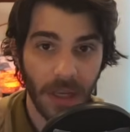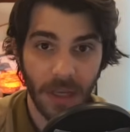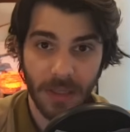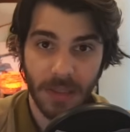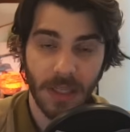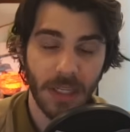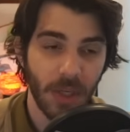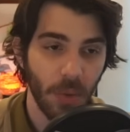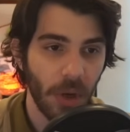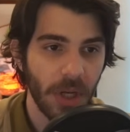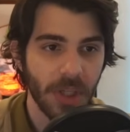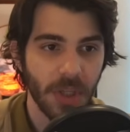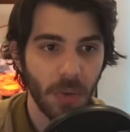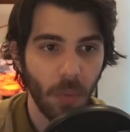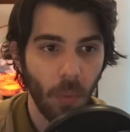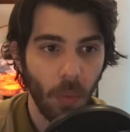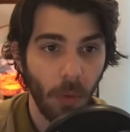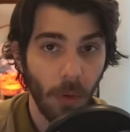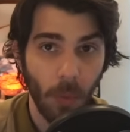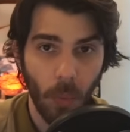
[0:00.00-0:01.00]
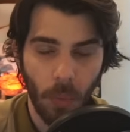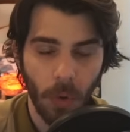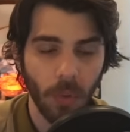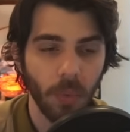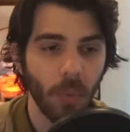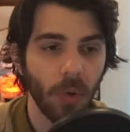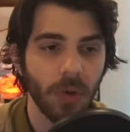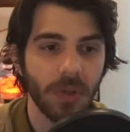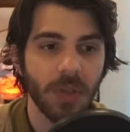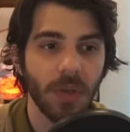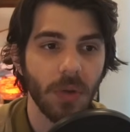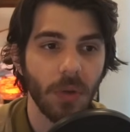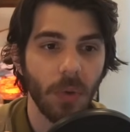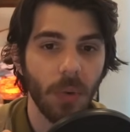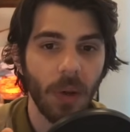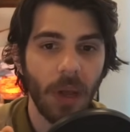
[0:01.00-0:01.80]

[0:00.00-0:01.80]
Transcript: Continuation War, World War II,